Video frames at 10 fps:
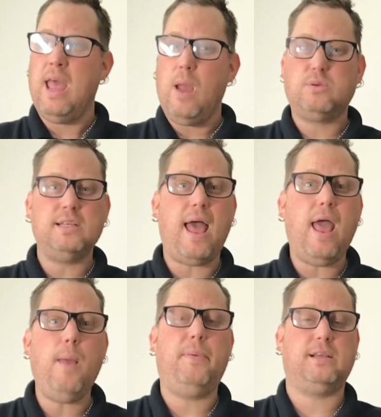It was an
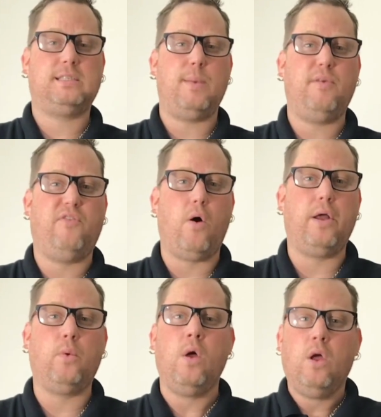epic
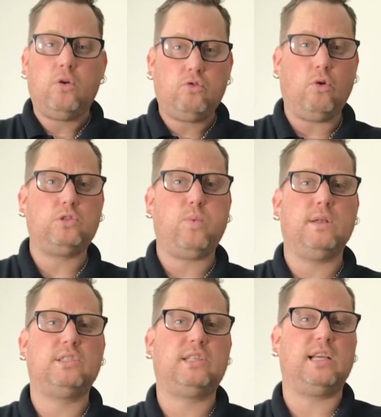semi-final. Cross
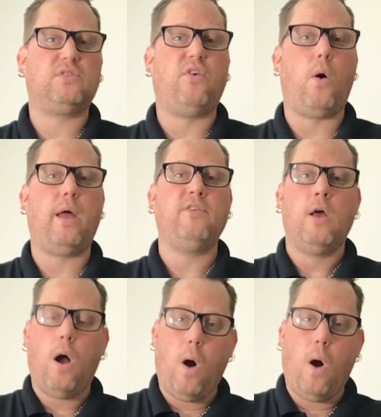won six five.